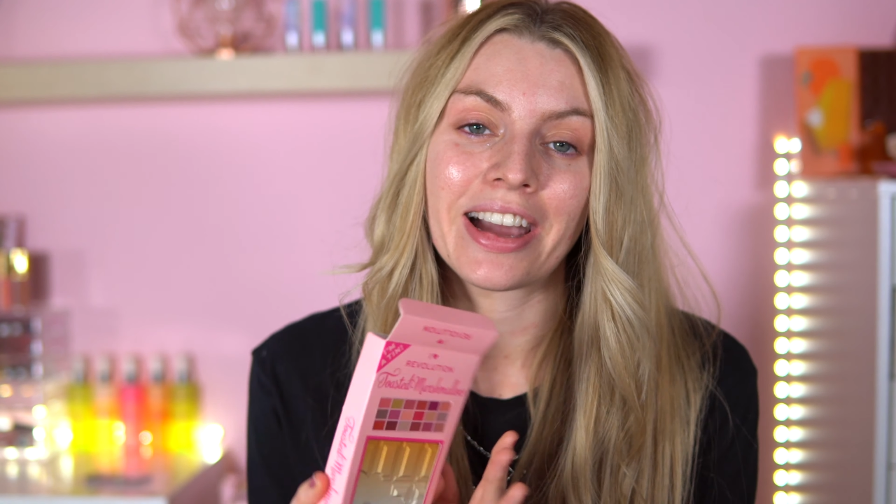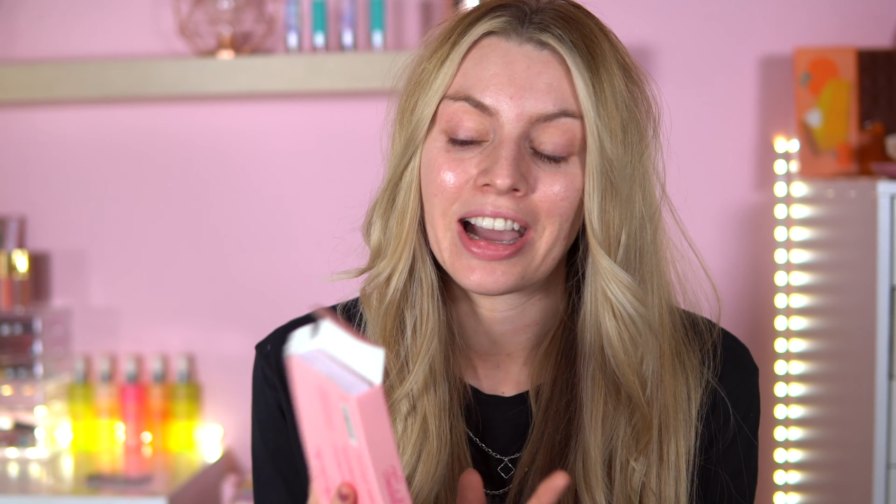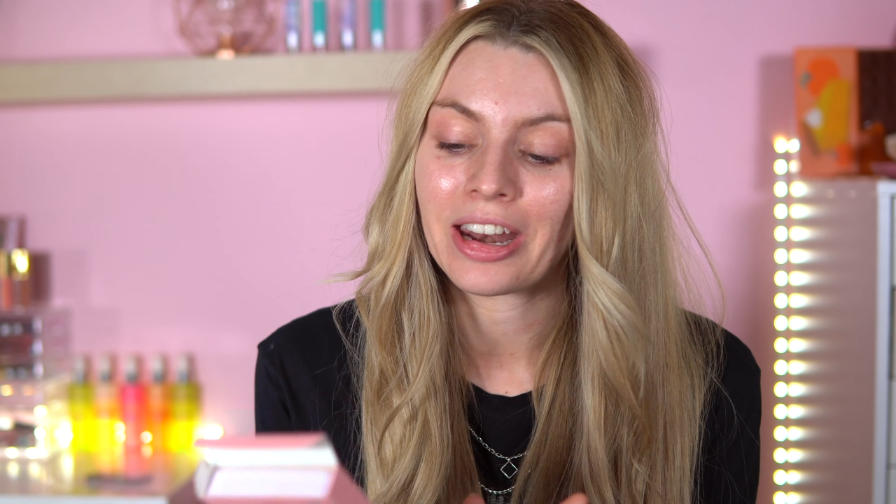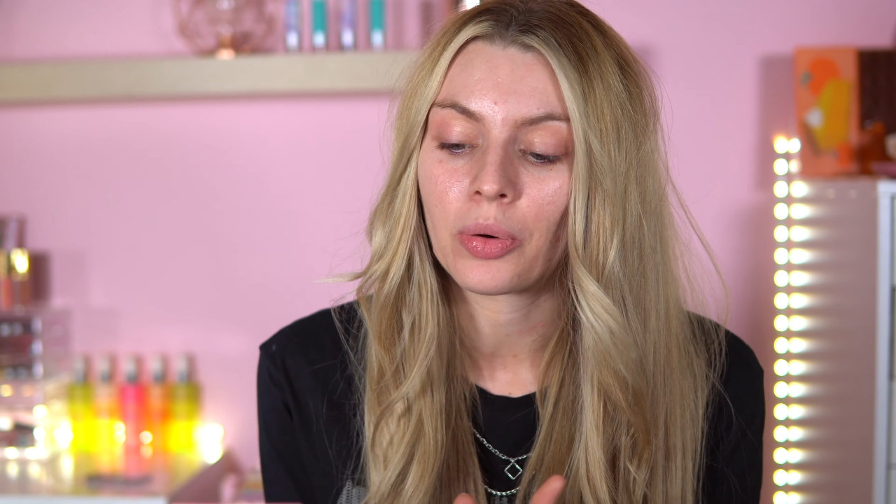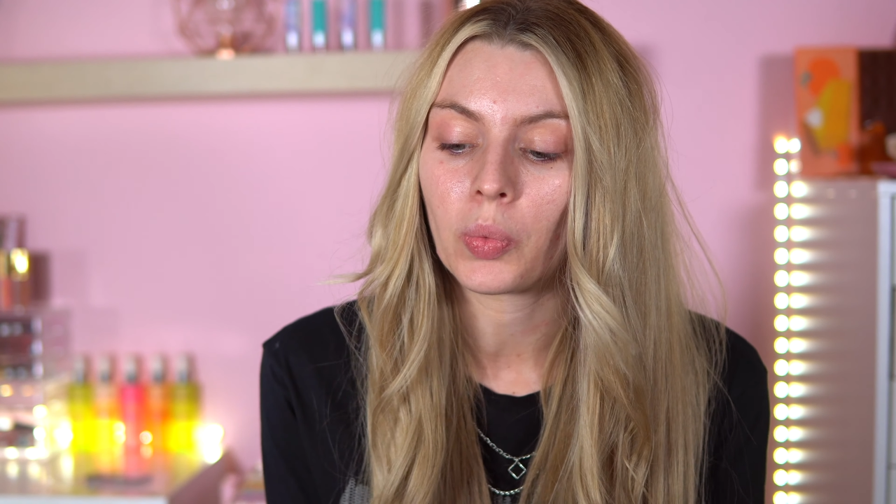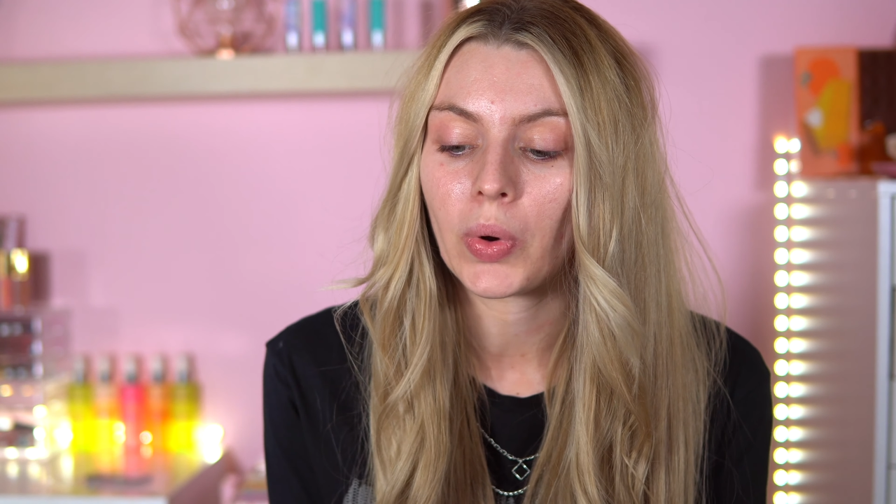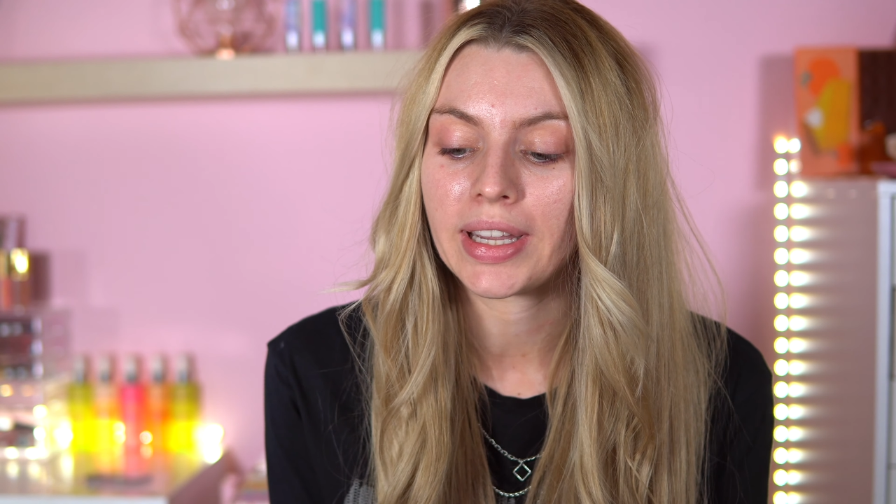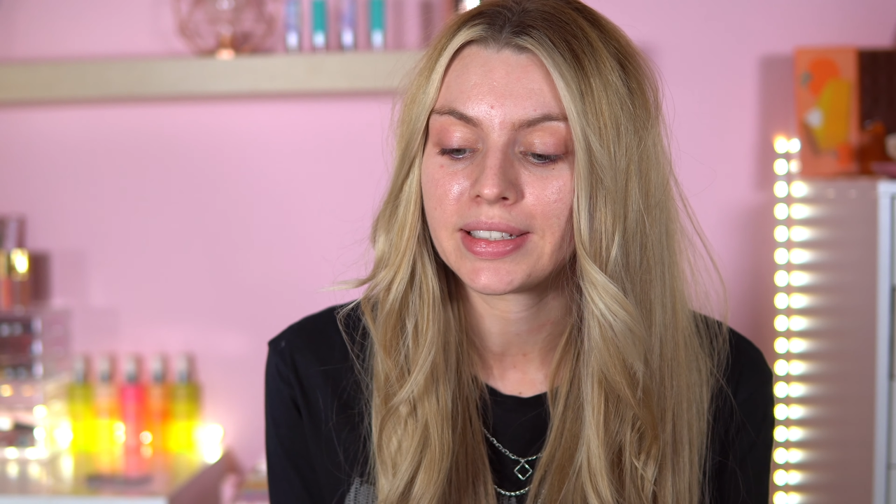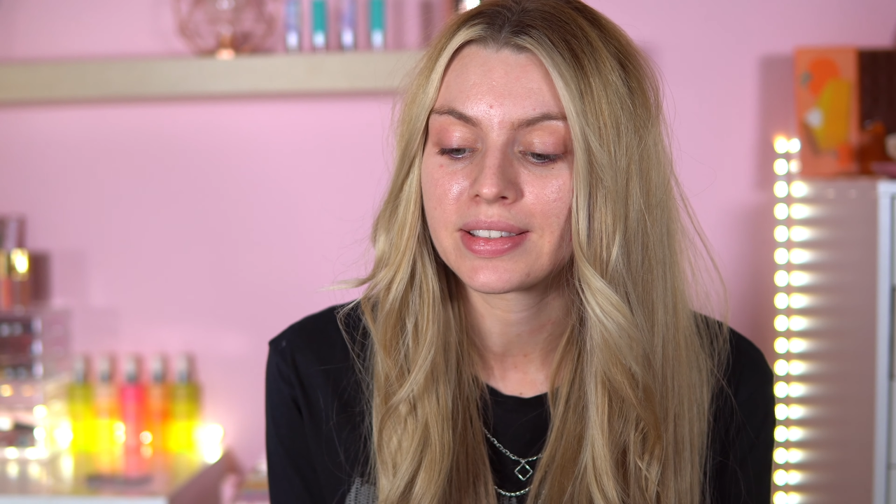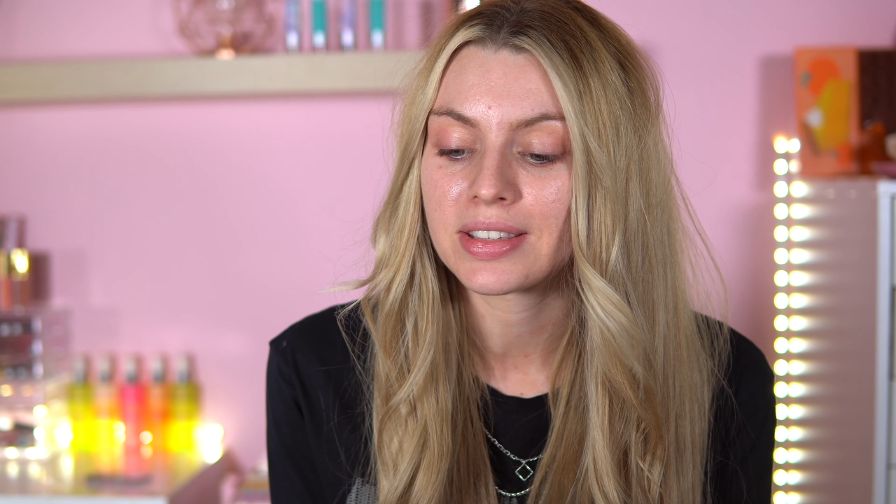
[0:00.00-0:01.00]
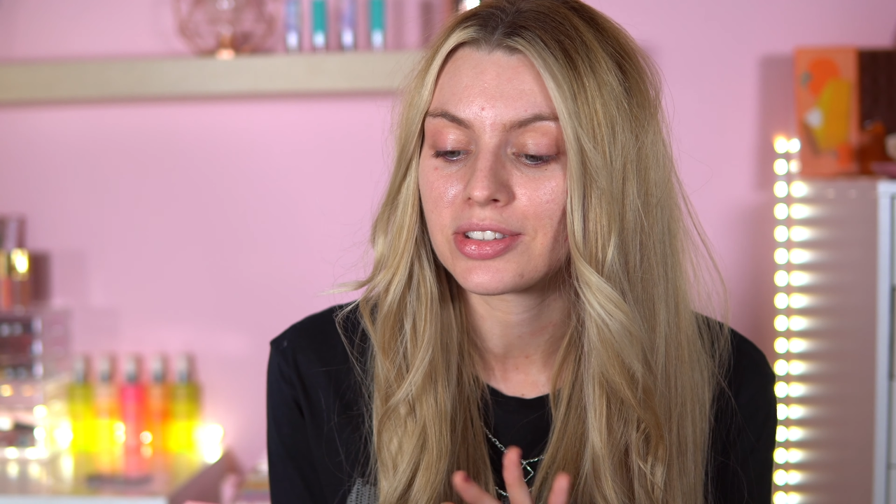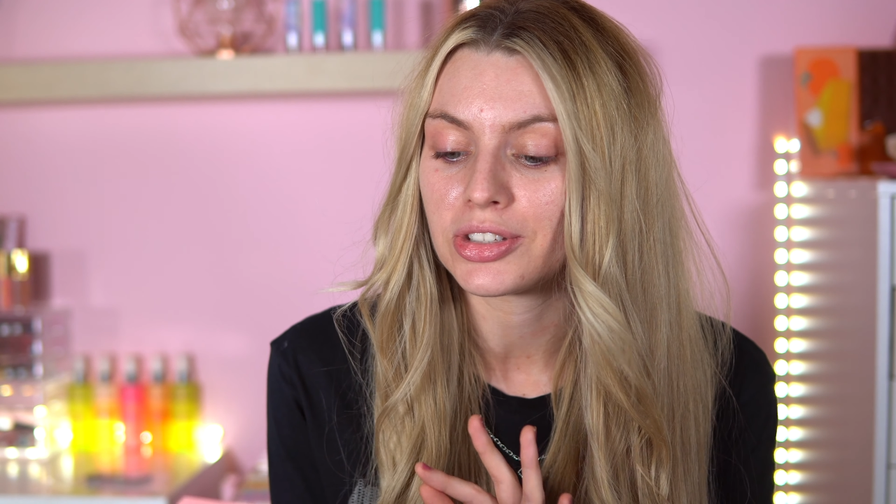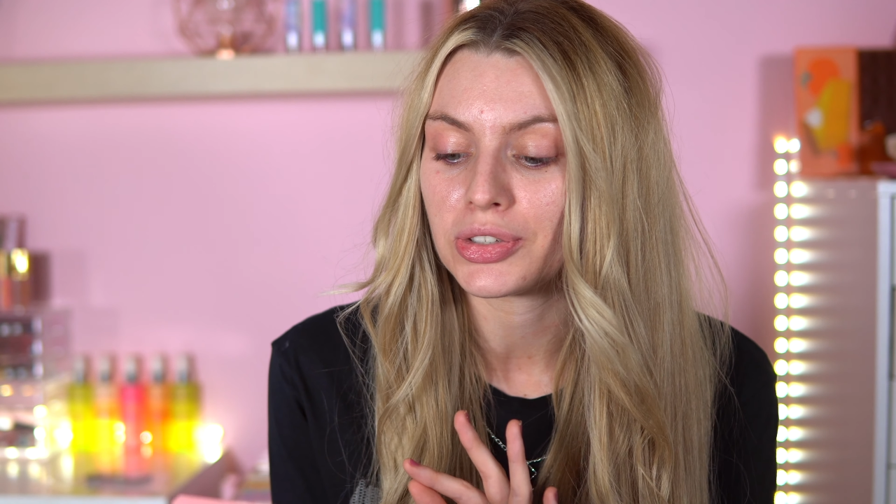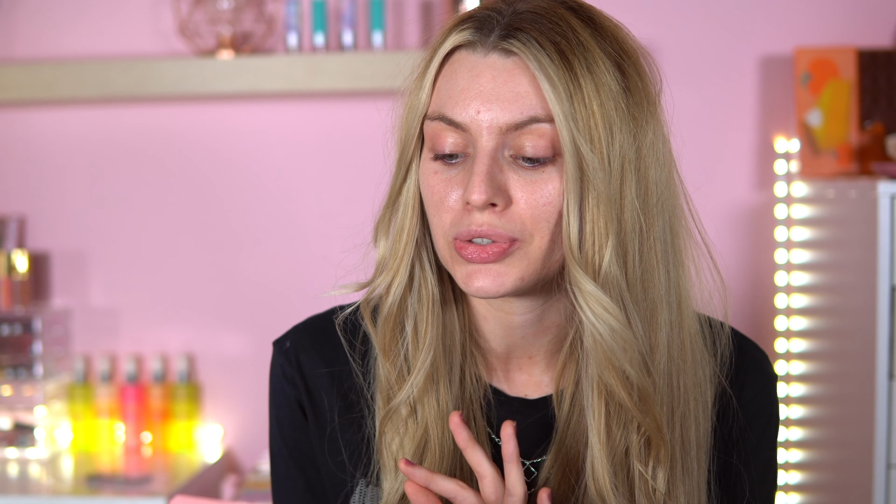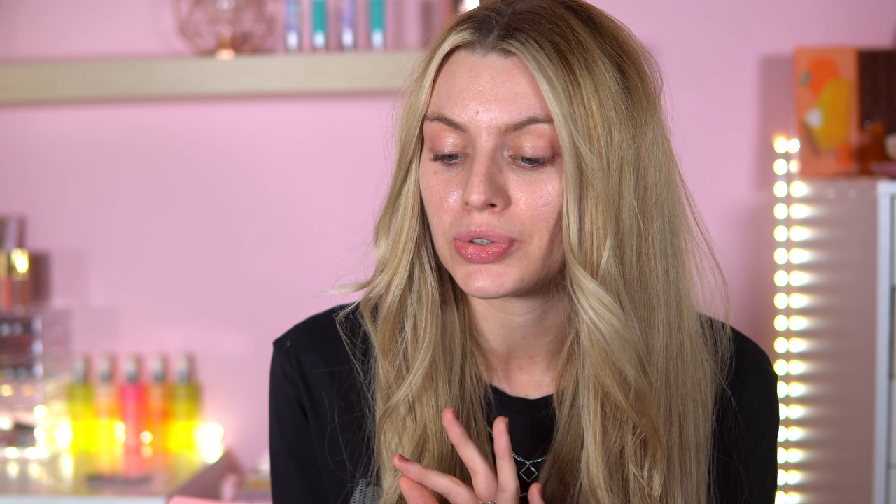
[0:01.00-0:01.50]
I cannot wait
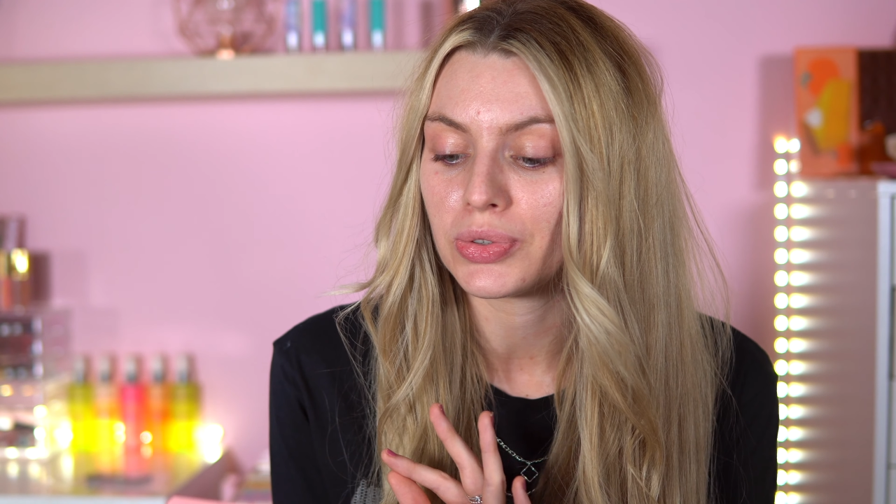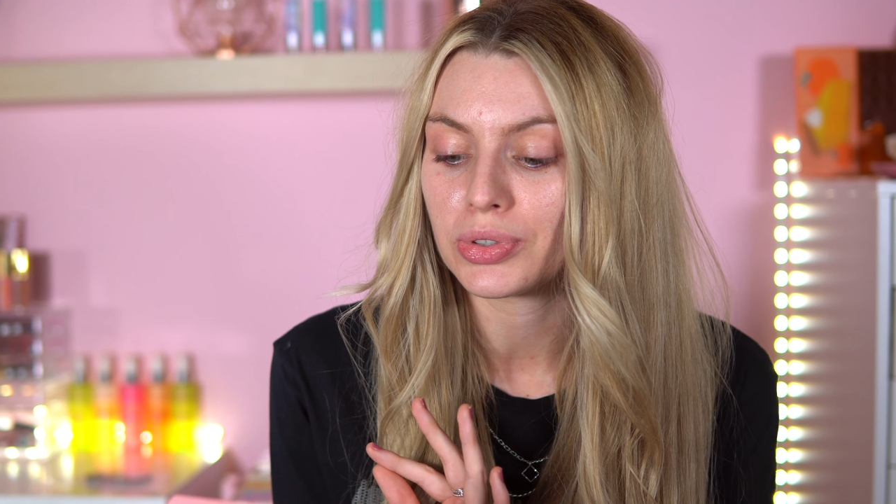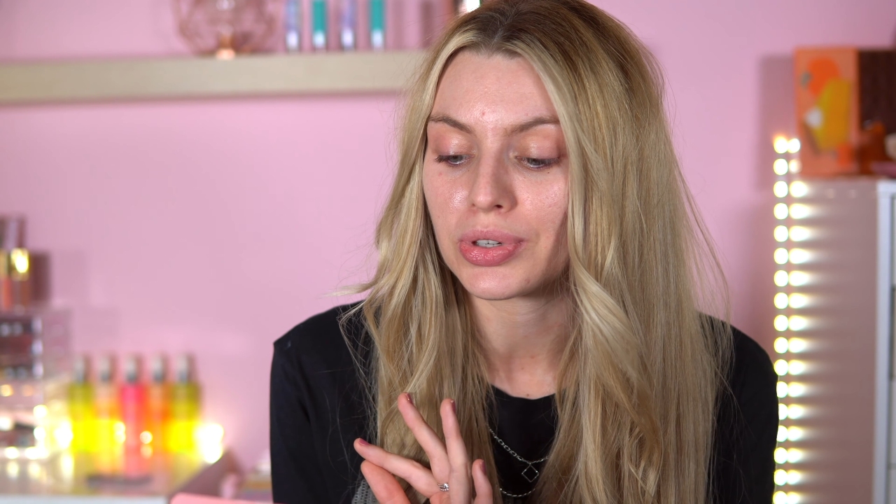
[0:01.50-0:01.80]
to